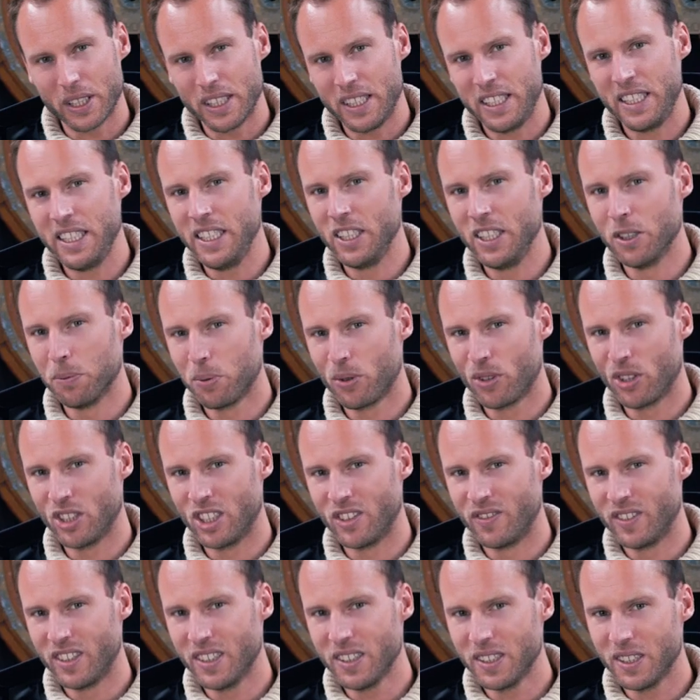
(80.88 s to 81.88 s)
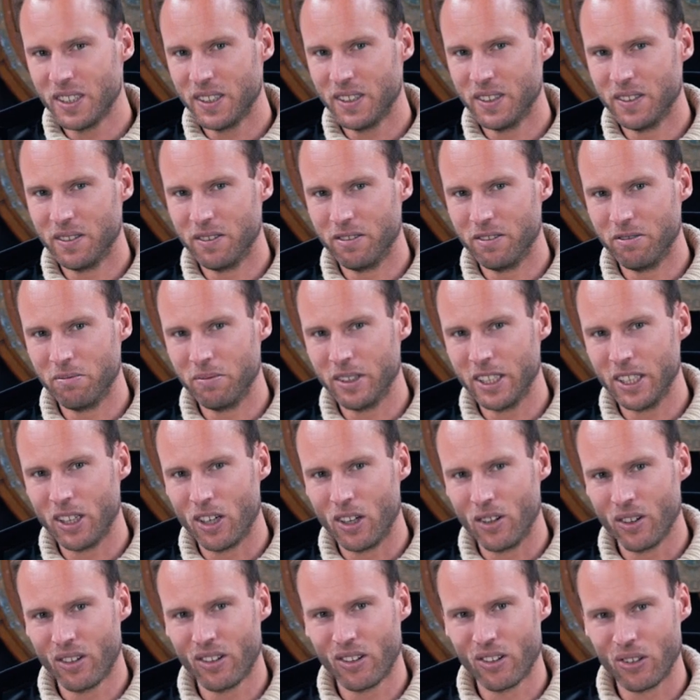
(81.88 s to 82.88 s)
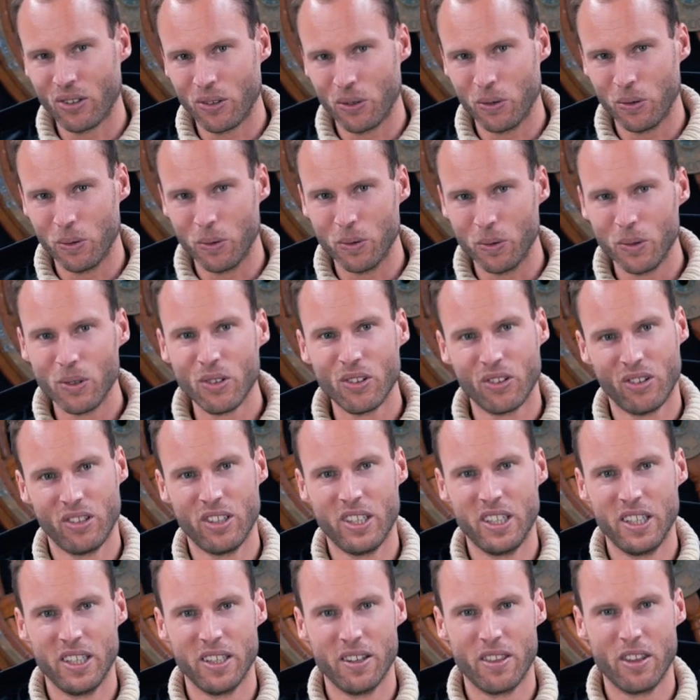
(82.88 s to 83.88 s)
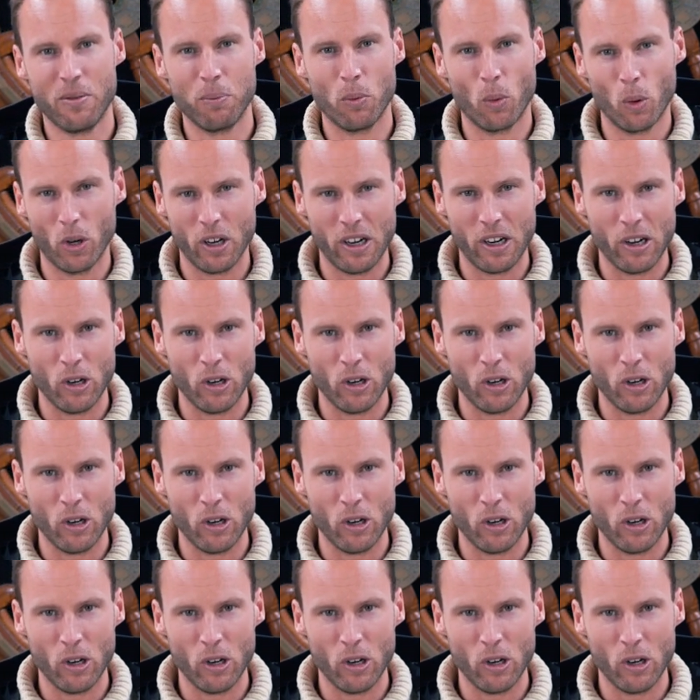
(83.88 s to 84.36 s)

A keen observer may also see the more